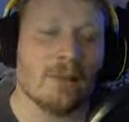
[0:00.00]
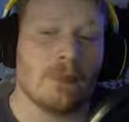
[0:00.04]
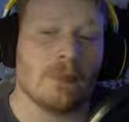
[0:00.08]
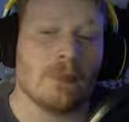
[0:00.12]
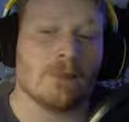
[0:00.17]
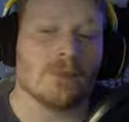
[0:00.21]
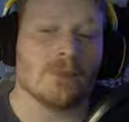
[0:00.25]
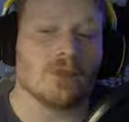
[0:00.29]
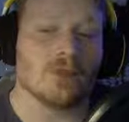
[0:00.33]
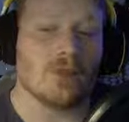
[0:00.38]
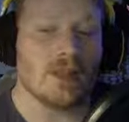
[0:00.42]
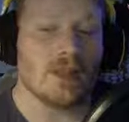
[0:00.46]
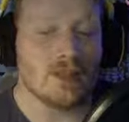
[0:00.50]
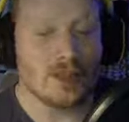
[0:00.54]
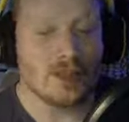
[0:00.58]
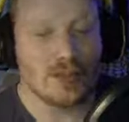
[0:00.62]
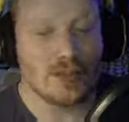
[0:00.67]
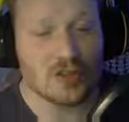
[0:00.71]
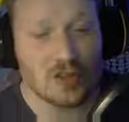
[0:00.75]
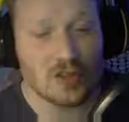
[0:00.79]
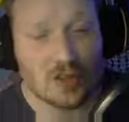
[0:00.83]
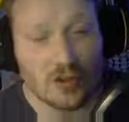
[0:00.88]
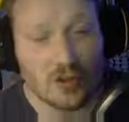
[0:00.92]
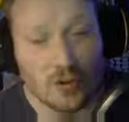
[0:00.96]
So that's not
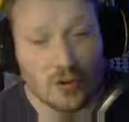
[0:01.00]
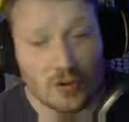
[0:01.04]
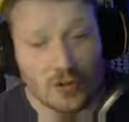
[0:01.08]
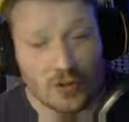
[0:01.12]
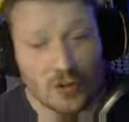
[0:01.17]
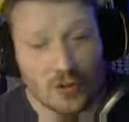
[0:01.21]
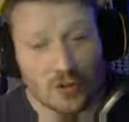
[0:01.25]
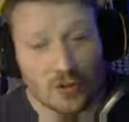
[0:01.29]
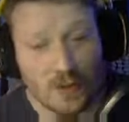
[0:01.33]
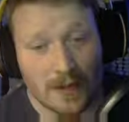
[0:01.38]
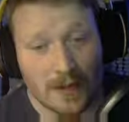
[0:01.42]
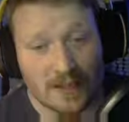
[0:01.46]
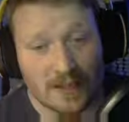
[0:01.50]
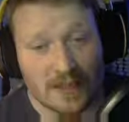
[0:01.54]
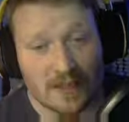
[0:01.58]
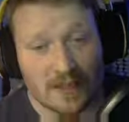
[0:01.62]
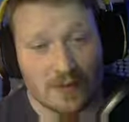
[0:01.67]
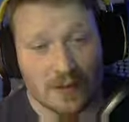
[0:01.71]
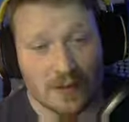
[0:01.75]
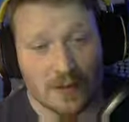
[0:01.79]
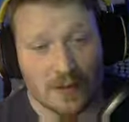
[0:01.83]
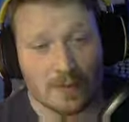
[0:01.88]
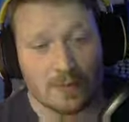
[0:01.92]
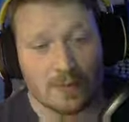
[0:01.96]
too bad
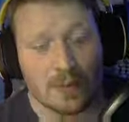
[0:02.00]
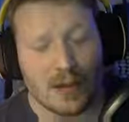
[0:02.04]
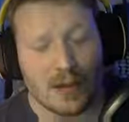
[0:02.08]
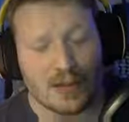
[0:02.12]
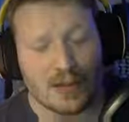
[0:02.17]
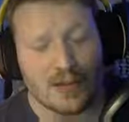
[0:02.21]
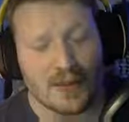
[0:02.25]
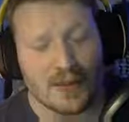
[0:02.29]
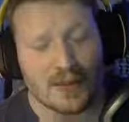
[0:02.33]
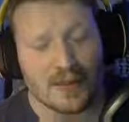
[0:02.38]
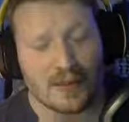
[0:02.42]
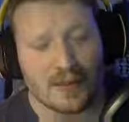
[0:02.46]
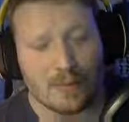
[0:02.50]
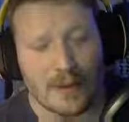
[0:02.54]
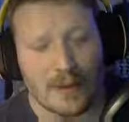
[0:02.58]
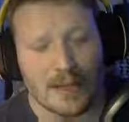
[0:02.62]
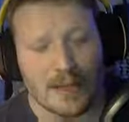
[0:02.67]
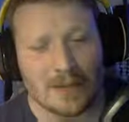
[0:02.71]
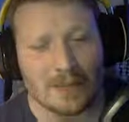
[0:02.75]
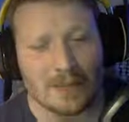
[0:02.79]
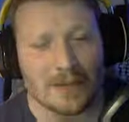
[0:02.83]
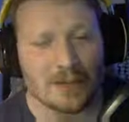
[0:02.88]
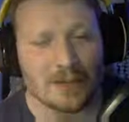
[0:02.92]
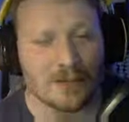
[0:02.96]
either. But I think the main
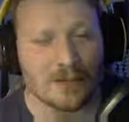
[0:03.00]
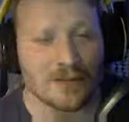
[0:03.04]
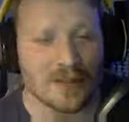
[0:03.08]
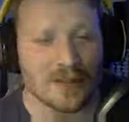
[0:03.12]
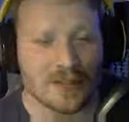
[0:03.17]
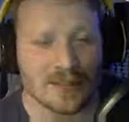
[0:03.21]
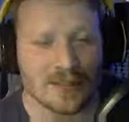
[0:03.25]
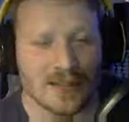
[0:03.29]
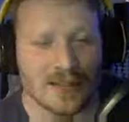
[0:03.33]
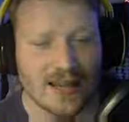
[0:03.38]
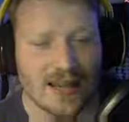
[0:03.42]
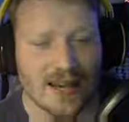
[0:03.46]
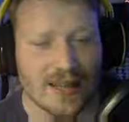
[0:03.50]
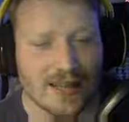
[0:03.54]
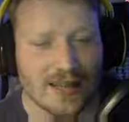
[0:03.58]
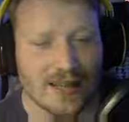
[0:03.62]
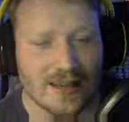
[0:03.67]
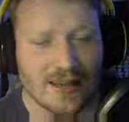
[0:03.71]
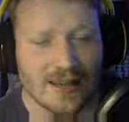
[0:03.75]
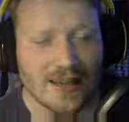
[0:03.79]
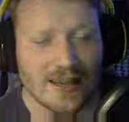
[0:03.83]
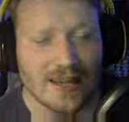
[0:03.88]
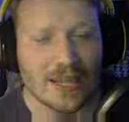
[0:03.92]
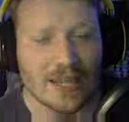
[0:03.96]
appeal for this guy
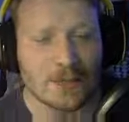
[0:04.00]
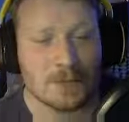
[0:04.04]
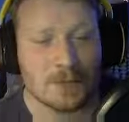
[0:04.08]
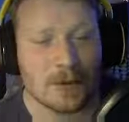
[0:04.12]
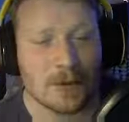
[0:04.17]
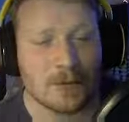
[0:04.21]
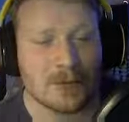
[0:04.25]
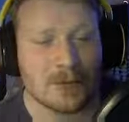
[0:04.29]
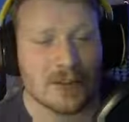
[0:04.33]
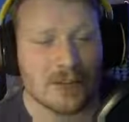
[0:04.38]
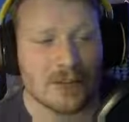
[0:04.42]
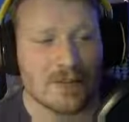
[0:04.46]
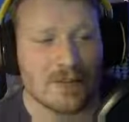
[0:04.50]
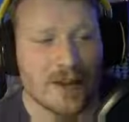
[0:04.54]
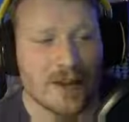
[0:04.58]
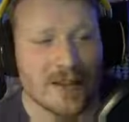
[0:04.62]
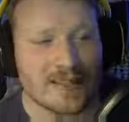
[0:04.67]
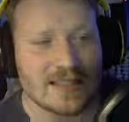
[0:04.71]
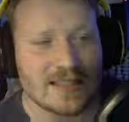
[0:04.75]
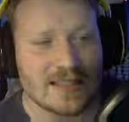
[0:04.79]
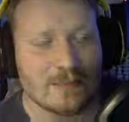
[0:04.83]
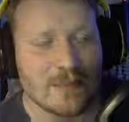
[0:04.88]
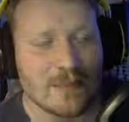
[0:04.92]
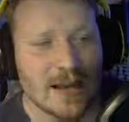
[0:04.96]
is probably the fact
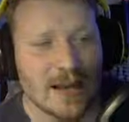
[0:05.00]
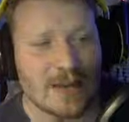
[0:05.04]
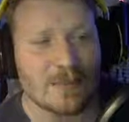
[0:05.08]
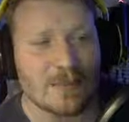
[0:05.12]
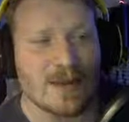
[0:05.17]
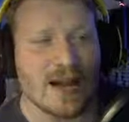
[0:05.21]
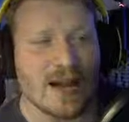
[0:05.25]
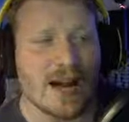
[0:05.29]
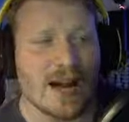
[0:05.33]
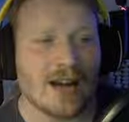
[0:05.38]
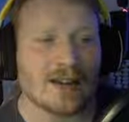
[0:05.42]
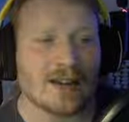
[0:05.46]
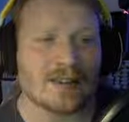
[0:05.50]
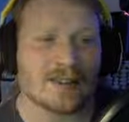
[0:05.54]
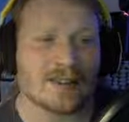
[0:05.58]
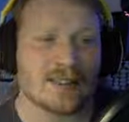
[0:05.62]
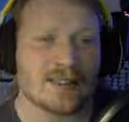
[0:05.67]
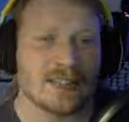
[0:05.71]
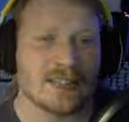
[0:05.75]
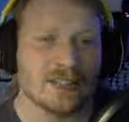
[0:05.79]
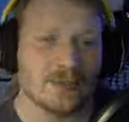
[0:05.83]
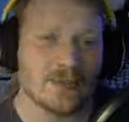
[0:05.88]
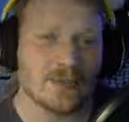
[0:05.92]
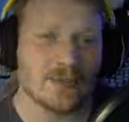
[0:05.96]
he might be harder to
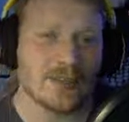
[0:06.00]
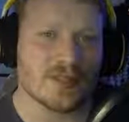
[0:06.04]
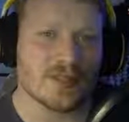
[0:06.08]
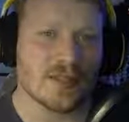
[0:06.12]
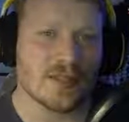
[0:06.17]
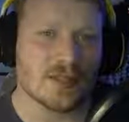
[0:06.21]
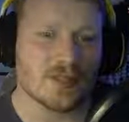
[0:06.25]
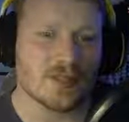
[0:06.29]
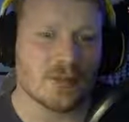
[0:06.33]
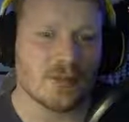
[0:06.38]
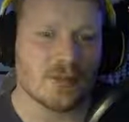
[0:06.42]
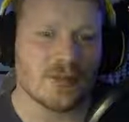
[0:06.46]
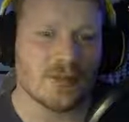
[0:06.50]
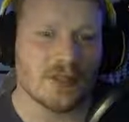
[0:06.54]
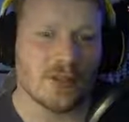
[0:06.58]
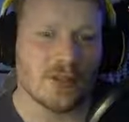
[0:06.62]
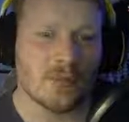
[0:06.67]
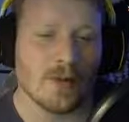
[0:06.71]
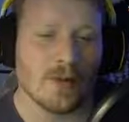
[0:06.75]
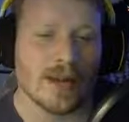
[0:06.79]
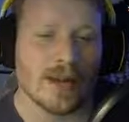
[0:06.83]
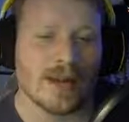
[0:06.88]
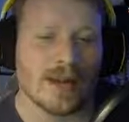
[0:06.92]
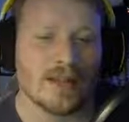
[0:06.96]
kill with a 6-up Feel No
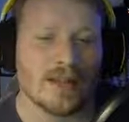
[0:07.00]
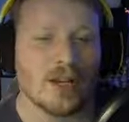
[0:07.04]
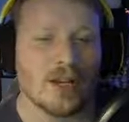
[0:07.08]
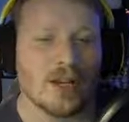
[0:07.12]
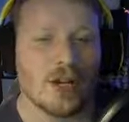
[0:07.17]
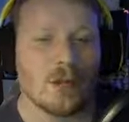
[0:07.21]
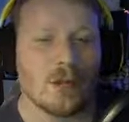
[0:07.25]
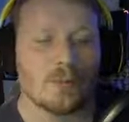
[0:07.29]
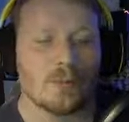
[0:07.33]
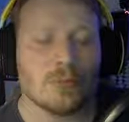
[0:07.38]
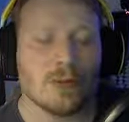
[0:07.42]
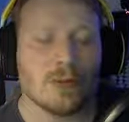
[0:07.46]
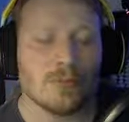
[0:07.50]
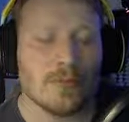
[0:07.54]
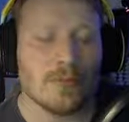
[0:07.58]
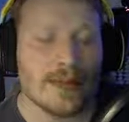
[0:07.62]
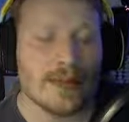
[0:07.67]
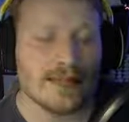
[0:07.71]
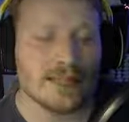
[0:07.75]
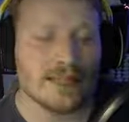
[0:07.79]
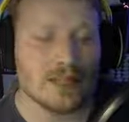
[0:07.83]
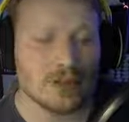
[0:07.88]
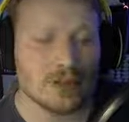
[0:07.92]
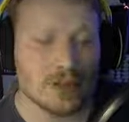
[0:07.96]
Pain, but
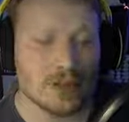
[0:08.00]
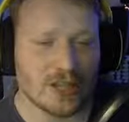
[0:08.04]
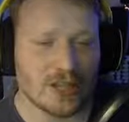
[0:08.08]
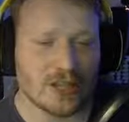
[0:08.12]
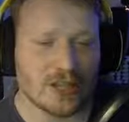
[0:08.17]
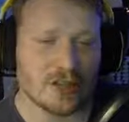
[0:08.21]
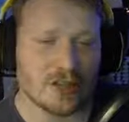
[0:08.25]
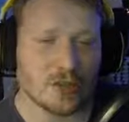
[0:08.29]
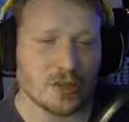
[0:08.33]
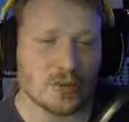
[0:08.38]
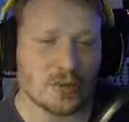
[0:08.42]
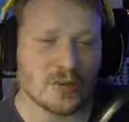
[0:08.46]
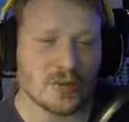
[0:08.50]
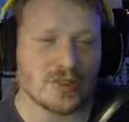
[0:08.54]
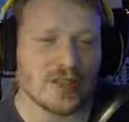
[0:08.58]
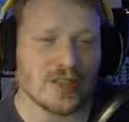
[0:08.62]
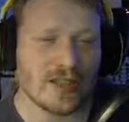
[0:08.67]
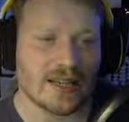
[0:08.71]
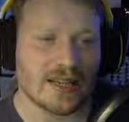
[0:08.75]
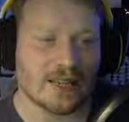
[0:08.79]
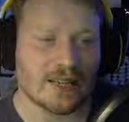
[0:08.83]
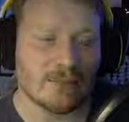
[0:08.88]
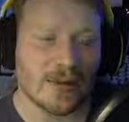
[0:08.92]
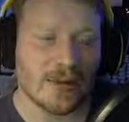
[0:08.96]
mainly looking at double
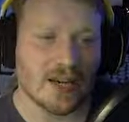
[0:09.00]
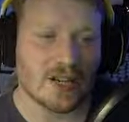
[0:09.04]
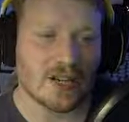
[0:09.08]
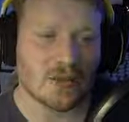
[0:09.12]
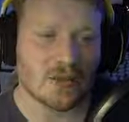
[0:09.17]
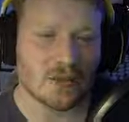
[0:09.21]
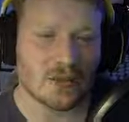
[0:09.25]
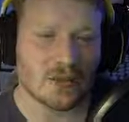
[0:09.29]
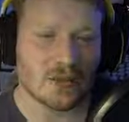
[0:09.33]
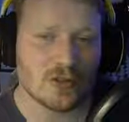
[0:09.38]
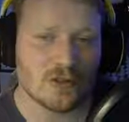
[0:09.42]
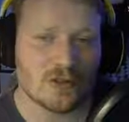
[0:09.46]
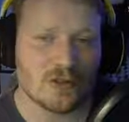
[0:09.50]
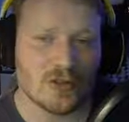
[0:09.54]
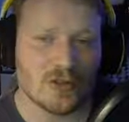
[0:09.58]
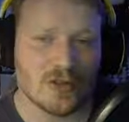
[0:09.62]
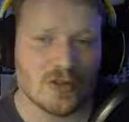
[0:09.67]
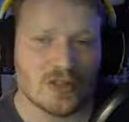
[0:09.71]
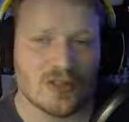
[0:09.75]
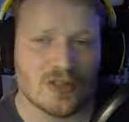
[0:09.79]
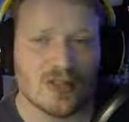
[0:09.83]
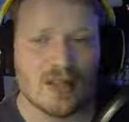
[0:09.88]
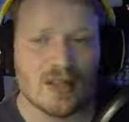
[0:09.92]
stacking -1 toughness.